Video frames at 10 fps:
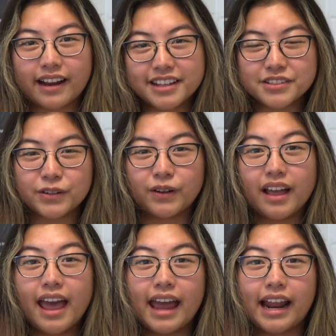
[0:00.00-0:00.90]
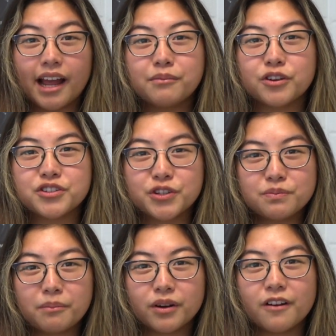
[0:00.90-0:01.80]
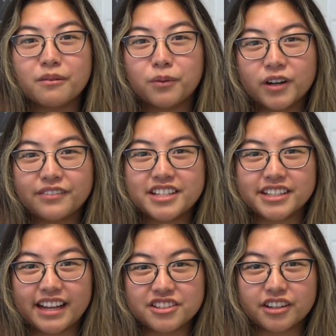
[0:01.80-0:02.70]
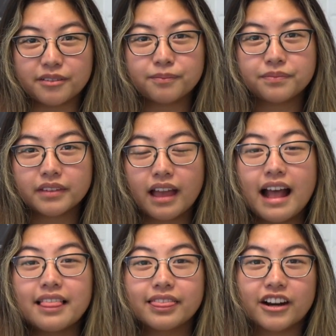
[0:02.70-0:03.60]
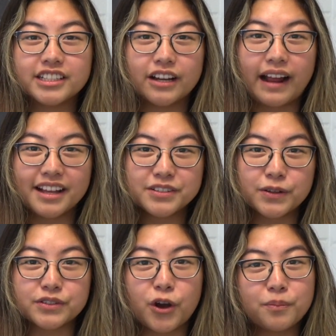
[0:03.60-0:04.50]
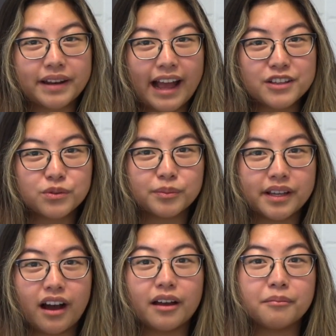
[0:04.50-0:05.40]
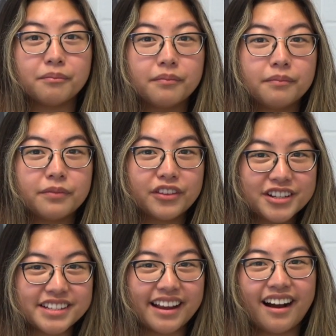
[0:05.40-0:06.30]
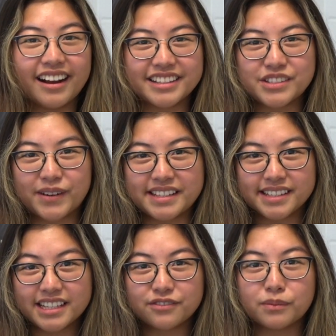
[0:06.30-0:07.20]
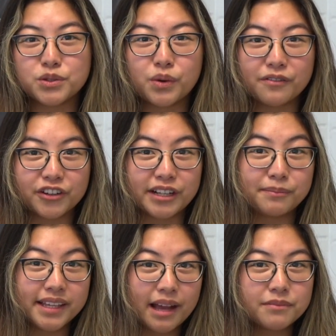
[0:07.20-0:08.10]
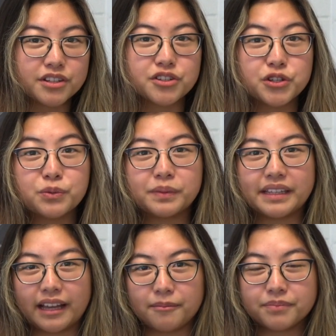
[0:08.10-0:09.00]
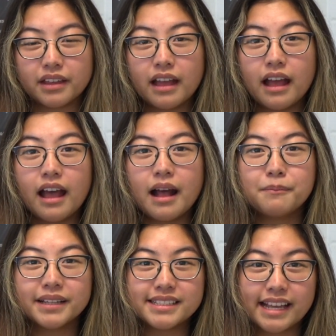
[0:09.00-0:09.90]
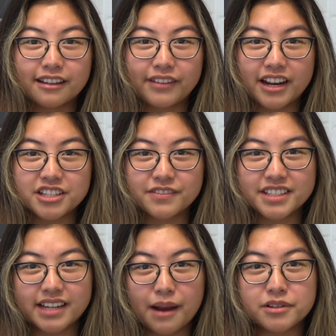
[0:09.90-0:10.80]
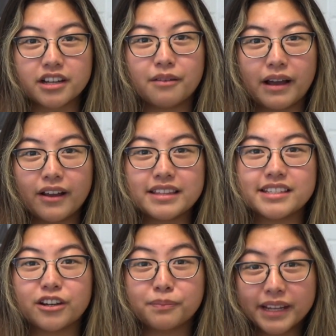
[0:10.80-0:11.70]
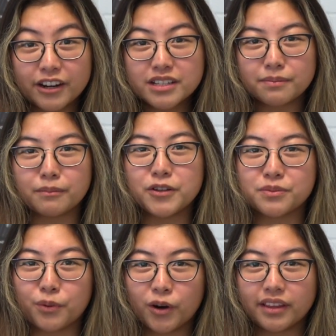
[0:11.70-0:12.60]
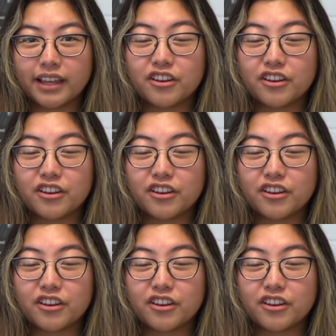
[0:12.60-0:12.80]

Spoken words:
High School, and I'm your student member of the Board of Education. Leonardtown High School's open house will be on Thursday, August 26th from 12:30 p.m. to 2 p.m. Please take advantage of this time to come out and see your peers, but most importantly, your